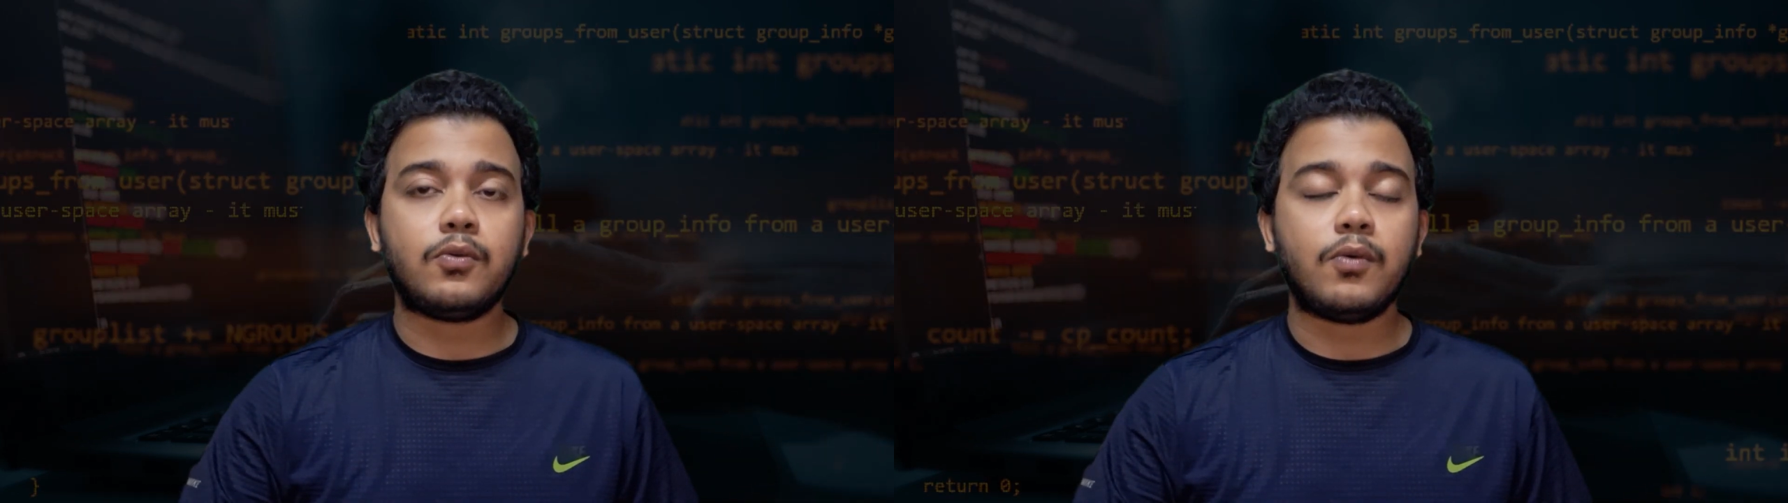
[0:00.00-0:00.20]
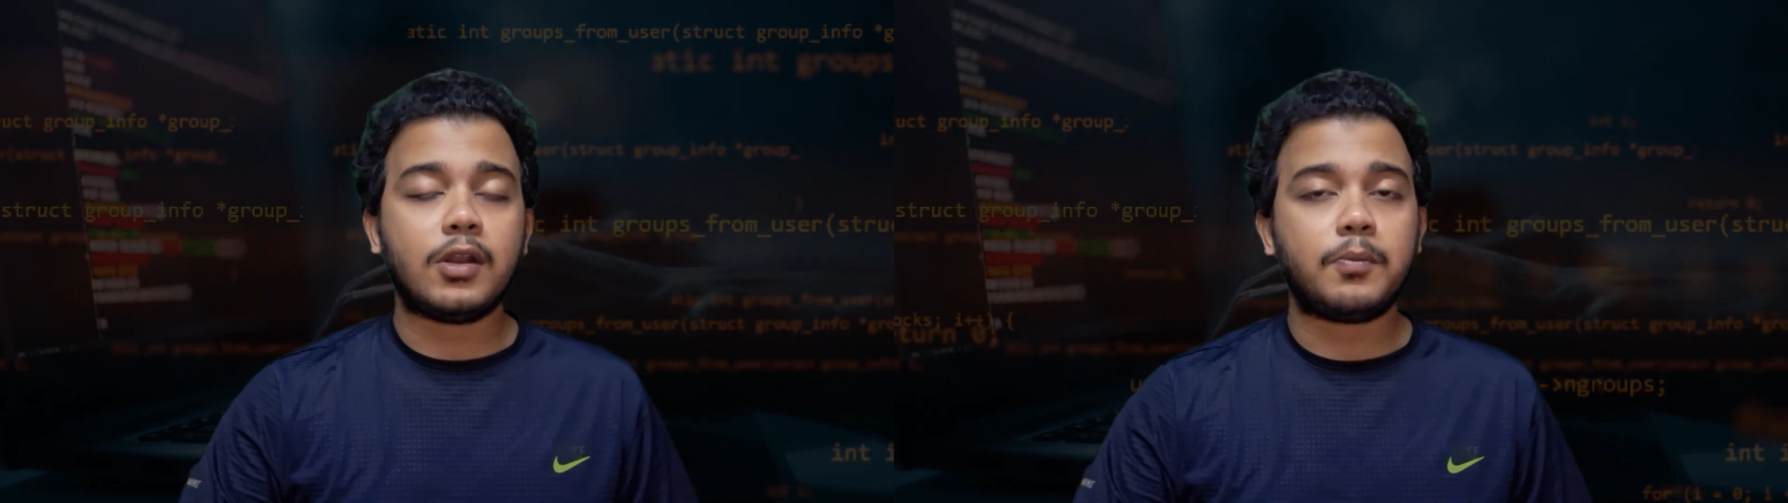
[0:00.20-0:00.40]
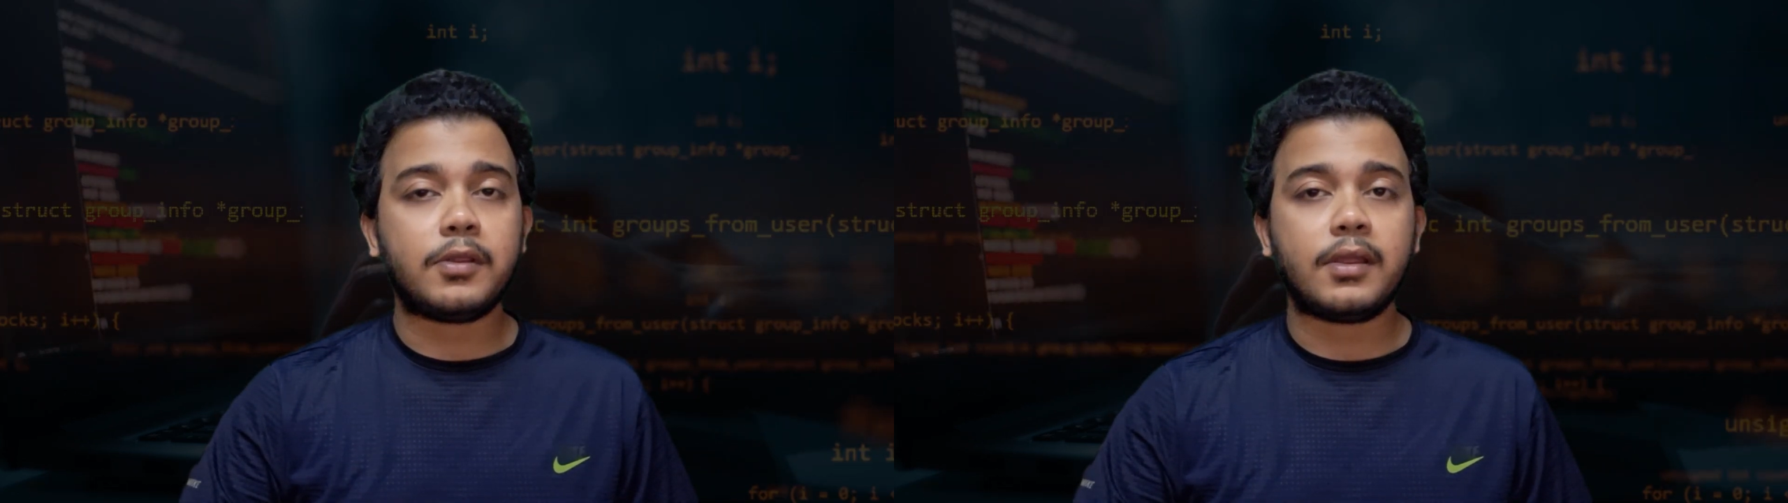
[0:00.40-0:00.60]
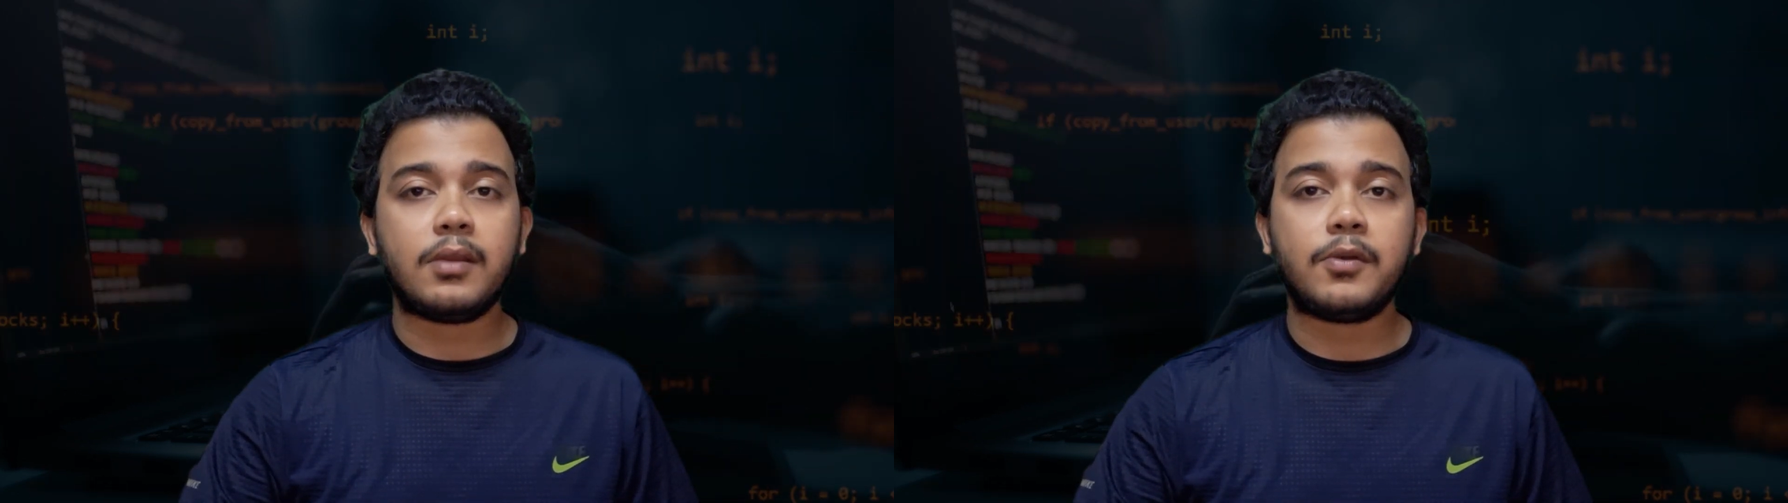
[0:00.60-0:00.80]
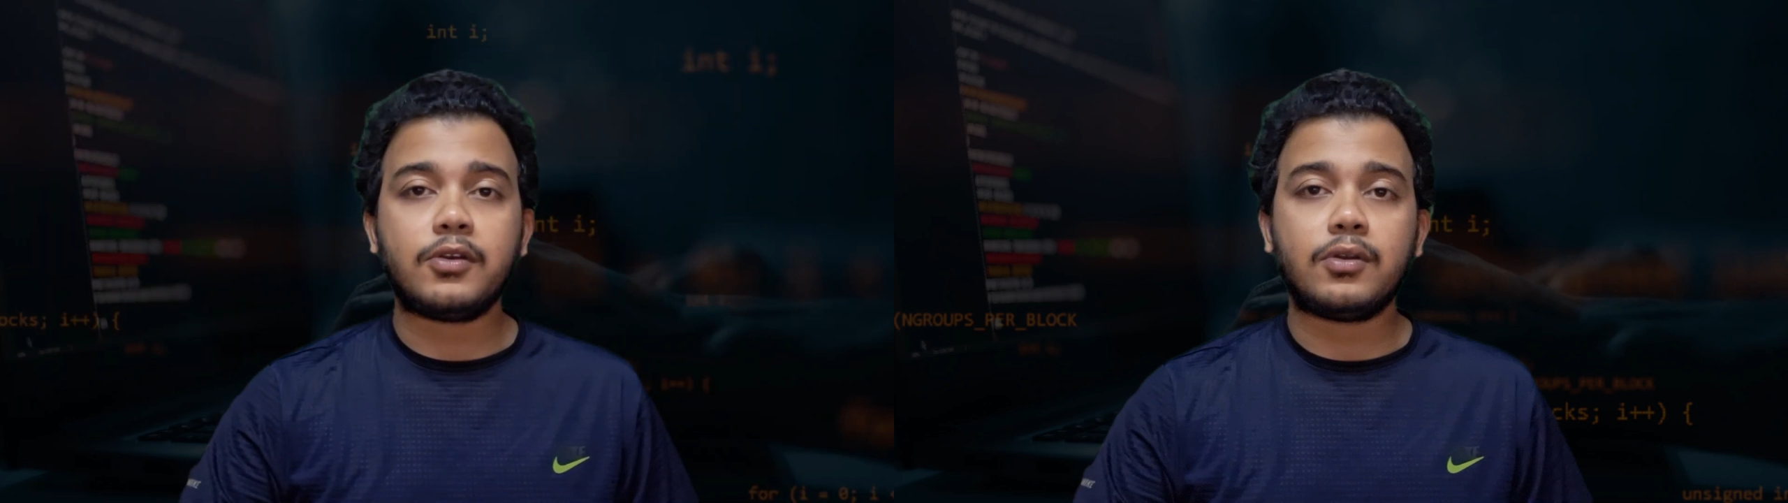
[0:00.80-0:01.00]
WordPress
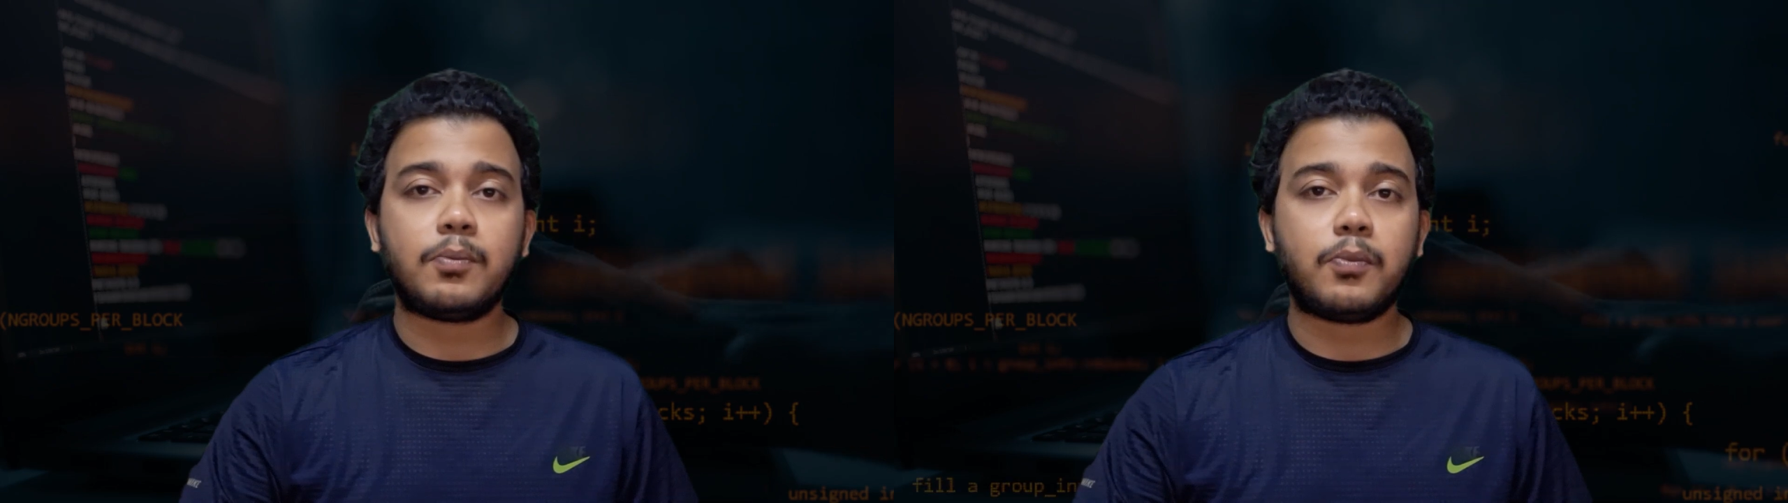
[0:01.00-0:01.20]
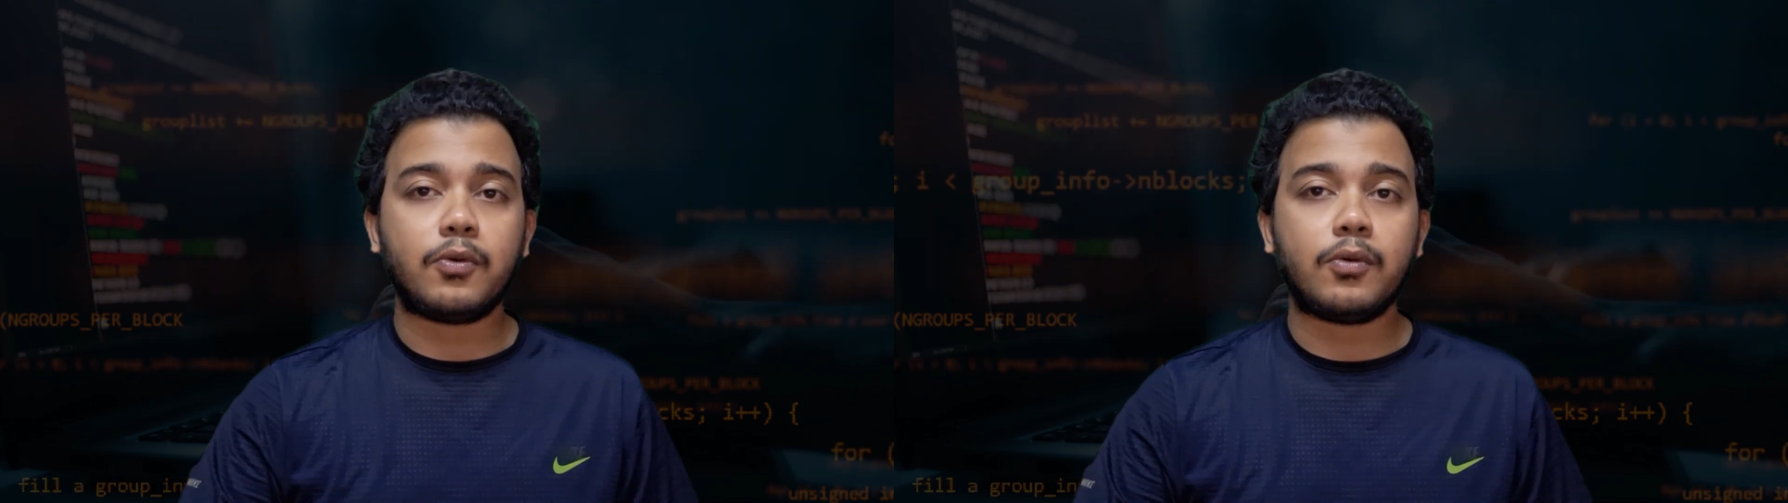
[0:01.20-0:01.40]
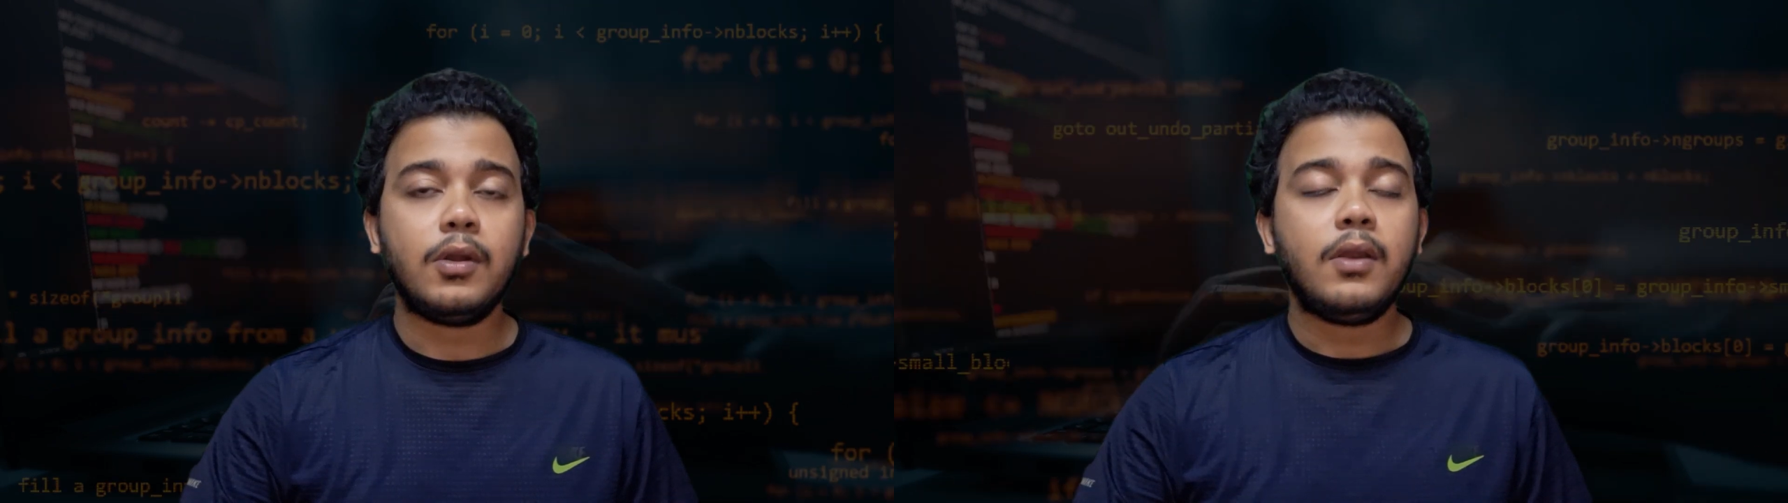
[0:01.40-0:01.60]
Elementor Pro,